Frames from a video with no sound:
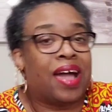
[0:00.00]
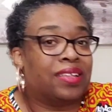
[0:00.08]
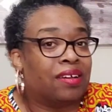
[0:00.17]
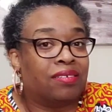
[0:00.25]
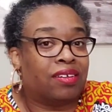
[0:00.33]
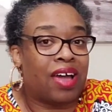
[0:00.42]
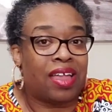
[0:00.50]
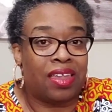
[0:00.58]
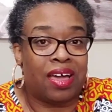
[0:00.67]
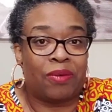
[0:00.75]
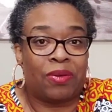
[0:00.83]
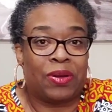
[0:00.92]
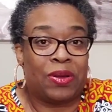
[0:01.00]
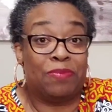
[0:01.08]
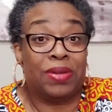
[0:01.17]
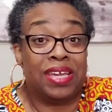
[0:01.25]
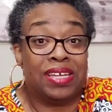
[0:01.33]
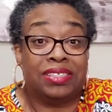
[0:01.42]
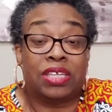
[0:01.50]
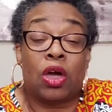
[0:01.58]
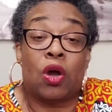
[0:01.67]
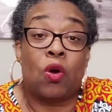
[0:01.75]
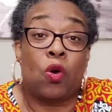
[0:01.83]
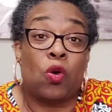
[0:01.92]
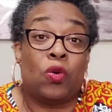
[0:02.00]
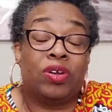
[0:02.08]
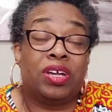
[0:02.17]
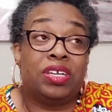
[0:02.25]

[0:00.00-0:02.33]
I don't know how long we're going to be, so,